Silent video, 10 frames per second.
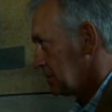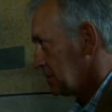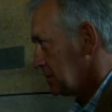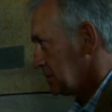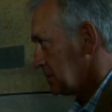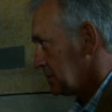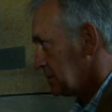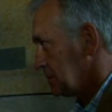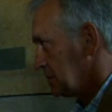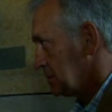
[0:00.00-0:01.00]
every step.
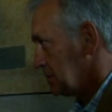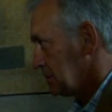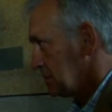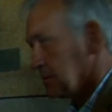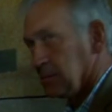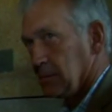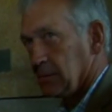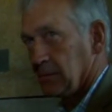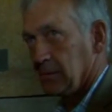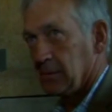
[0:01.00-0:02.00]
So, did you expect
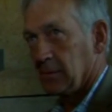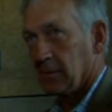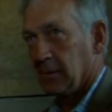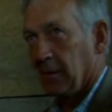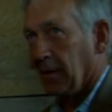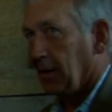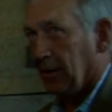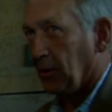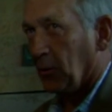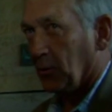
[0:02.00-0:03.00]
all this?
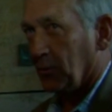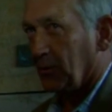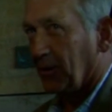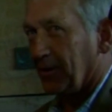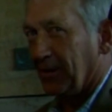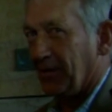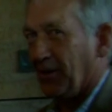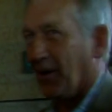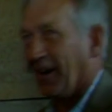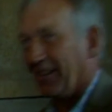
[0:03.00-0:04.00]
No, I did
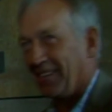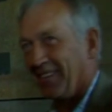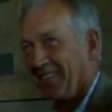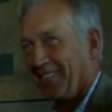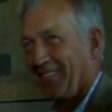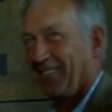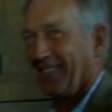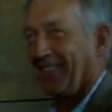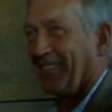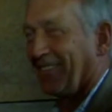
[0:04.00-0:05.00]
not. The
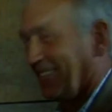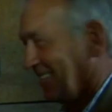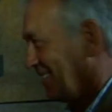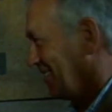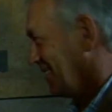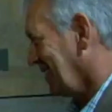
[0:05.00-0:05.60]
bones are now